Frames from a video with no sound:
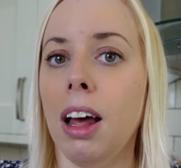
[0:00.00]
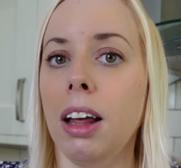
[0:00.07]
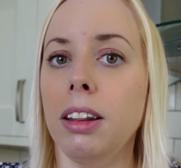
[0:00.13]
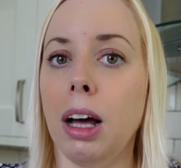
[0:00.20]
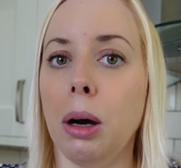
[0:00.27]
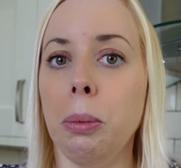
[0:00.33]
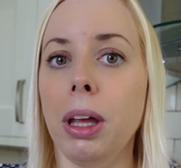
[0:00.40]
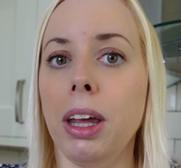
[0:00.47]

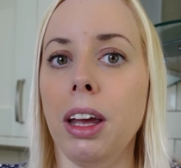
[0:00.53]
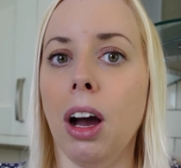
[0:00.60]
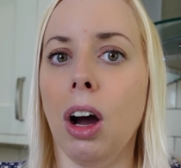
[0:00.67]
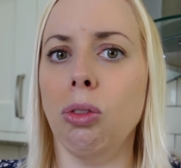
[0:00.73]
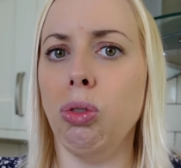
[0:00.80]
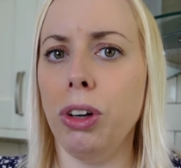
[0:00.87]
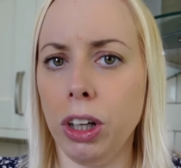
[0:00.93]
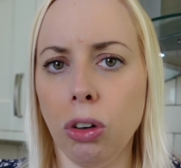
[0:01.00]
that we are
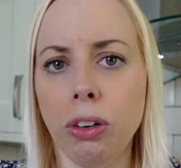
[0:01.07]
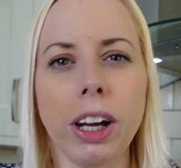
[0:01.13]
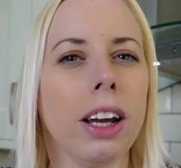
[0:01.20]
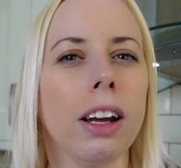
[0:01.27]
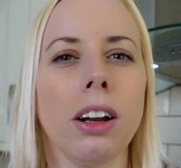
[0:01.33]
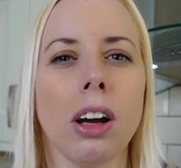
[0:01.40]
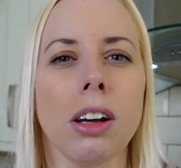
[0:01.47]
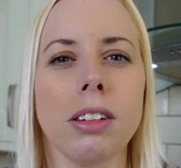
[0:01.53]

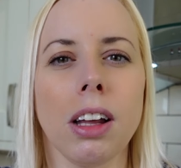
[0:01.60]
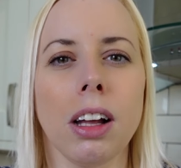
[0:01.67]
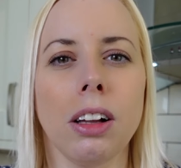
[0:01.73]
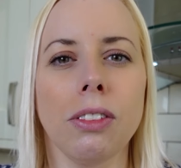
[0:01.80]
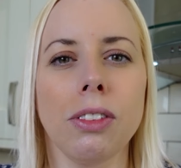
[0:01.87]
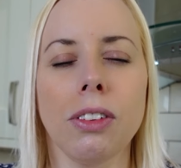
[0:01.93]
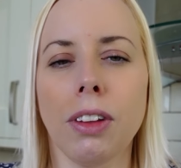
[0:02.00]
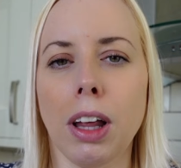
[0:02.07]
recreating
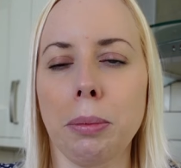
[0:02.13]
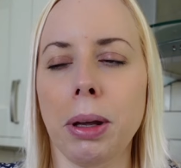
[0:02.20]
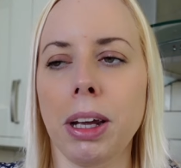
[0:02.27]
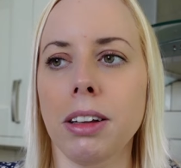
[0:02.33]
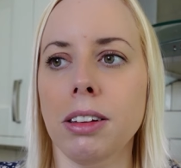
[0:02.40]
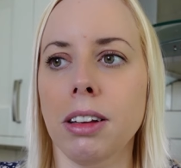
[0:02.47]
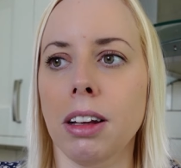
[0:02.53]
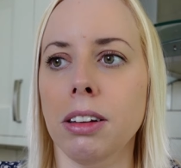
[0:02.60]
ourselves, if that
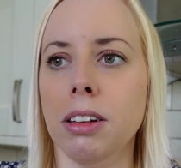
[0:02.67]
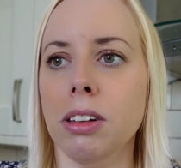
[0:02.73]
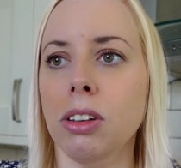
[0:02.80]
makes sense.